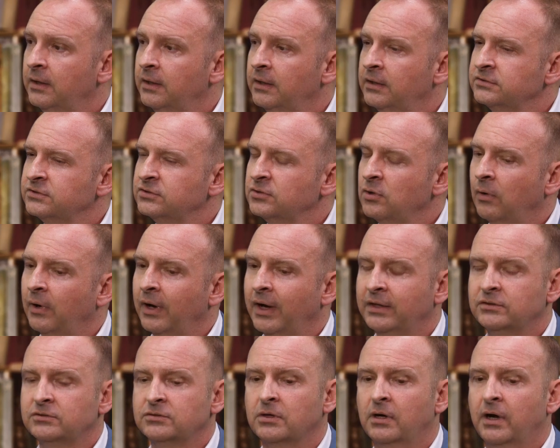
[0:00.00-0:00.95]
And so
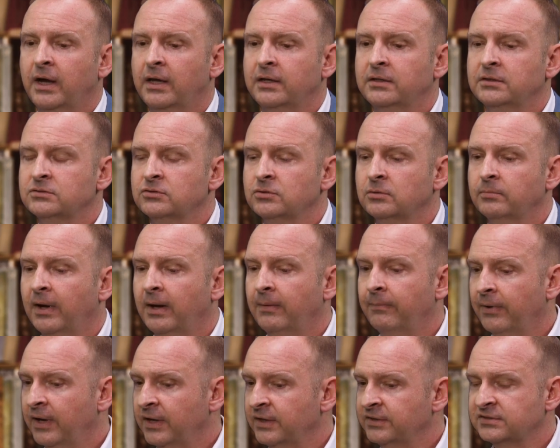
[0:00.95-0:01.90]
I try to do my
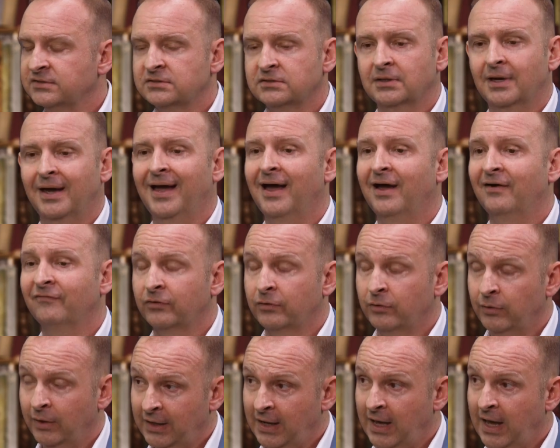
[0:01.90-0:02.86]
best to have a
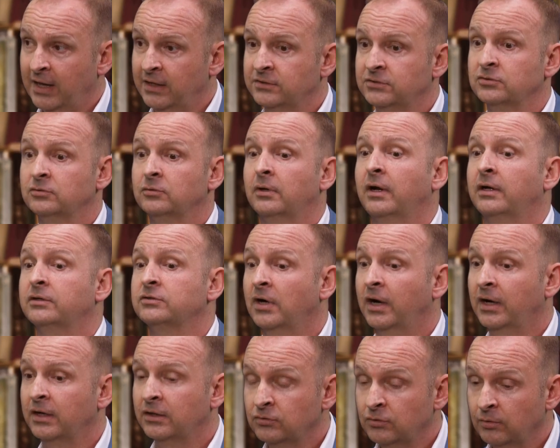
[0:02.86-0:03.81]
great attitude. I
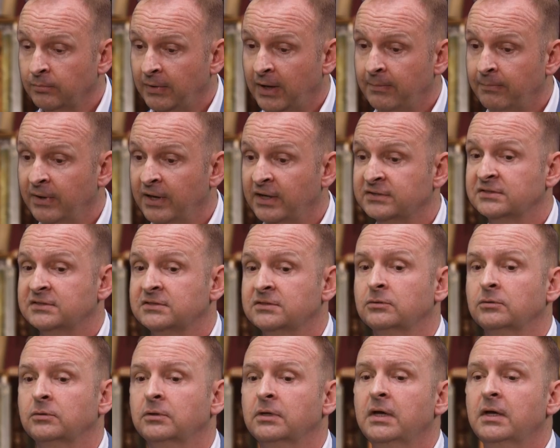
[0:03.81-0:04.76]
try to do my best
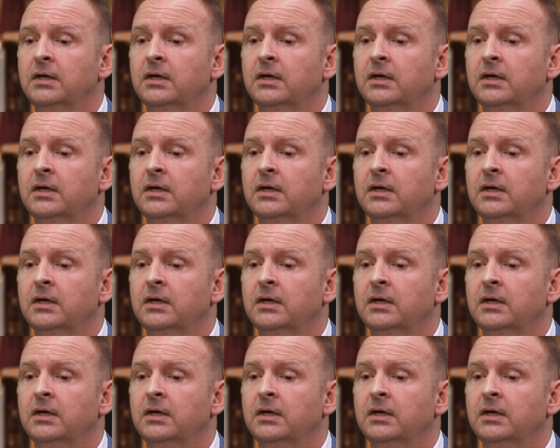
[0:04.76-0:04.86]
to